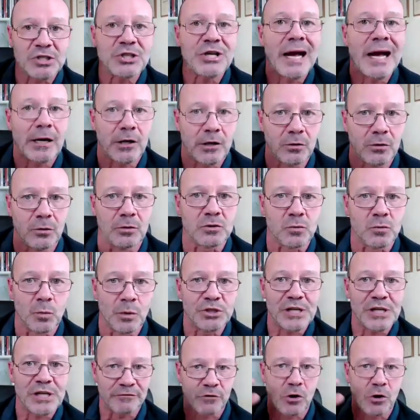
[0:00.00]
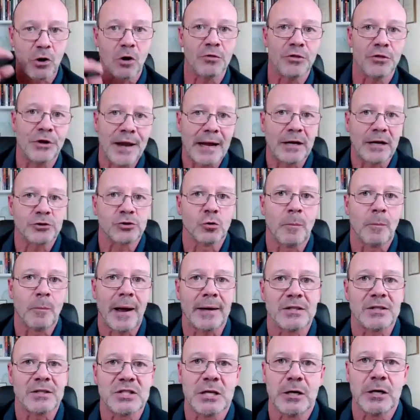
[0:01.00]
Yakult, which have got the natural
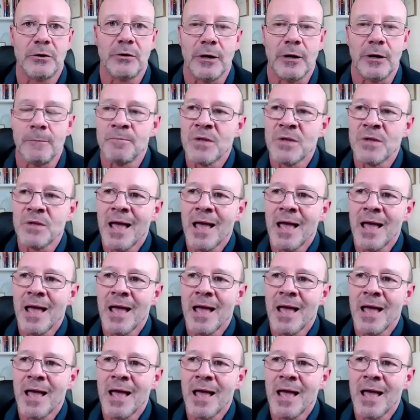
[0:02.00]
bacteria.